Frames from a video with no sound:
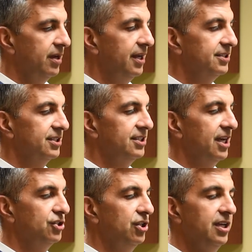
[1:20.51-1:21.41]
It's
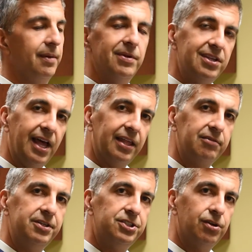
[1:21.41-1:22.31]
essentially a metallic
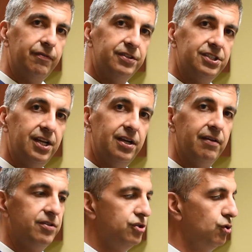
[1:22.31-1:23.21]
resurfacing
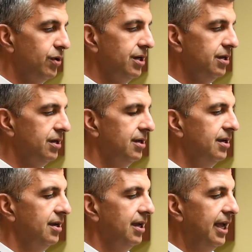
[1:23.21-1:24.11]
of the joint
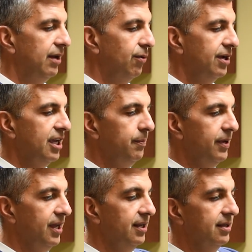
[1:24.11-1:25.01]
and we're
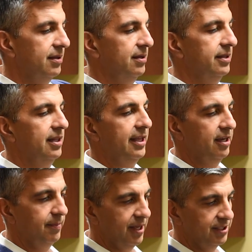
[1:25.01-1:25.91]
keeping the
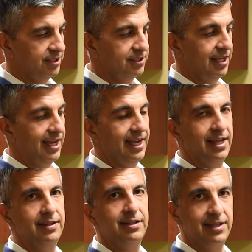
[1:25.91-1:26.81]
ligaments
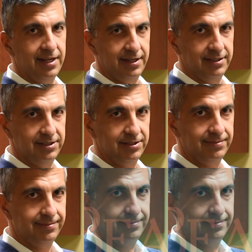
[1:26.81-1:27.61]
and the tendons.